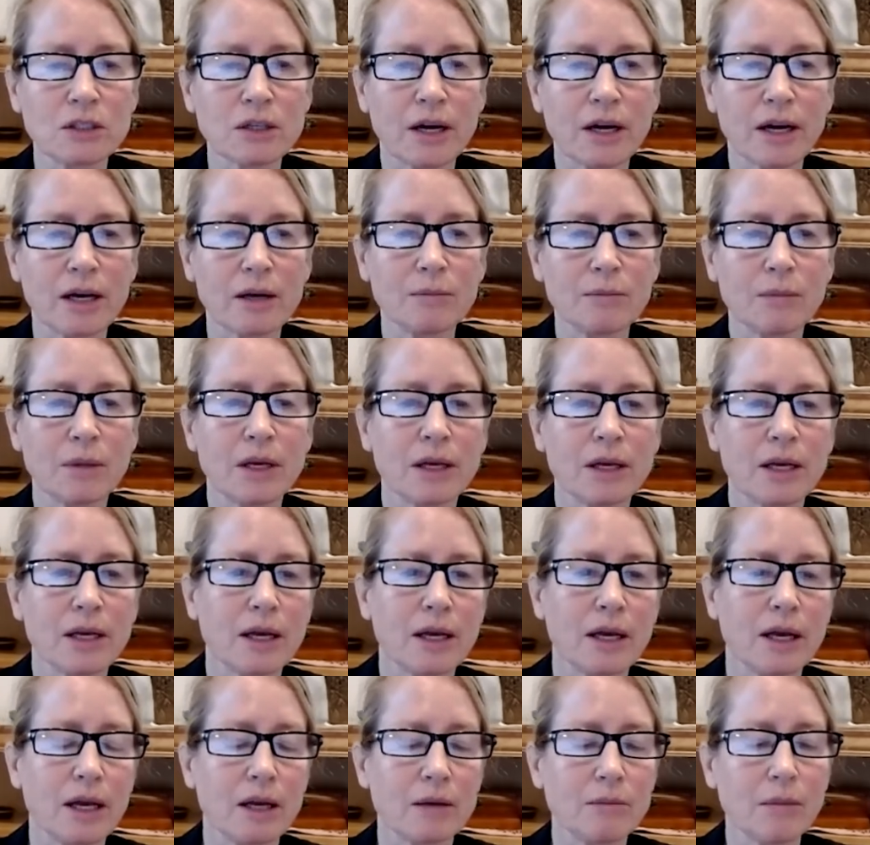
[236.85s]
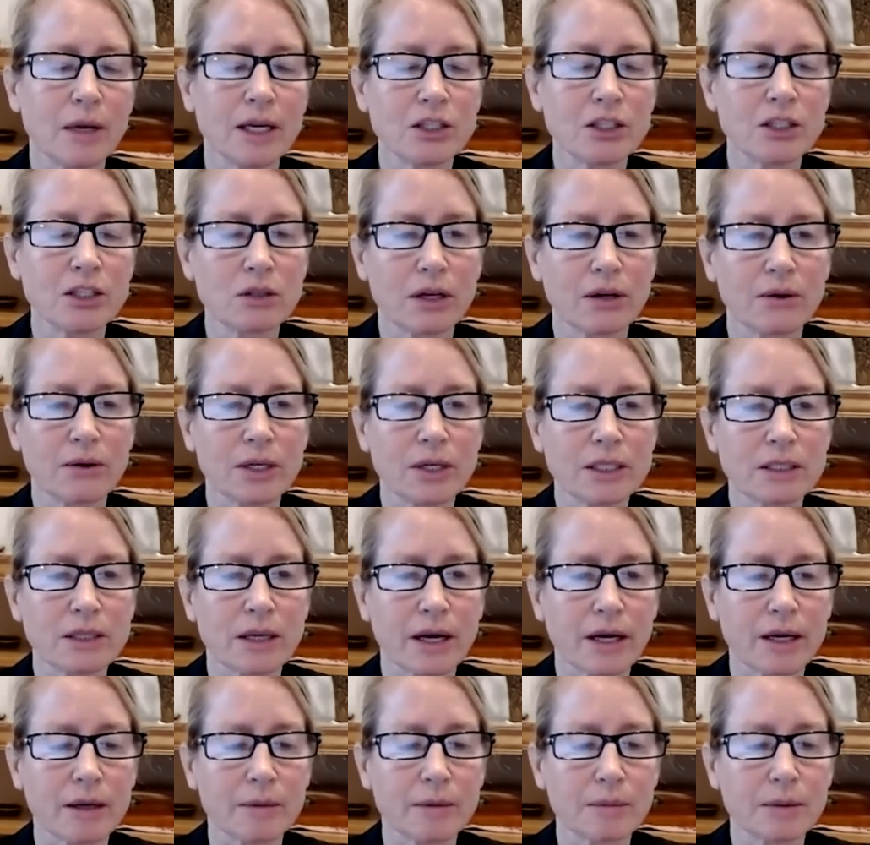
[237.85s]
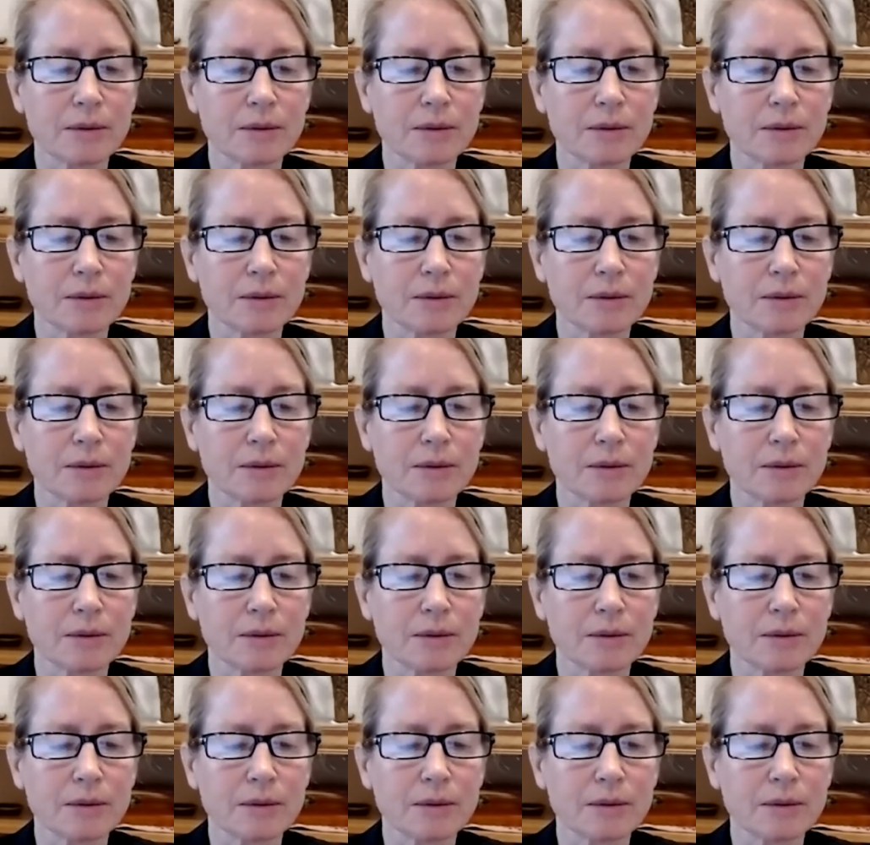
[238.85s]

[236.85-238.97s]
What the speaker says: type and medullary type.